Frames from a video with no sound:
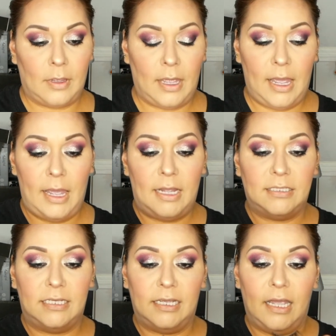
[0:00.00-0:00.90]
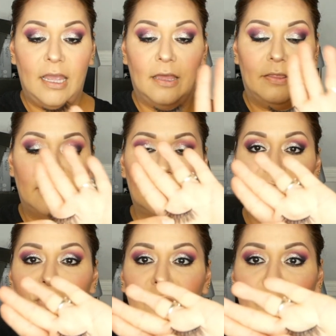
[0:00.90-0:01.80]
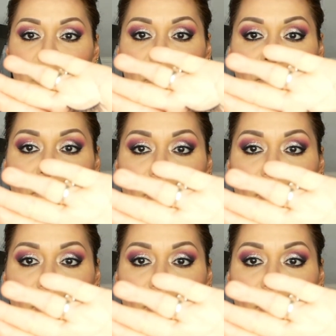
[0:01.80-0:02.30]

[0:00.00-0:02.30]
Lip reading: And again, these are so beautiful.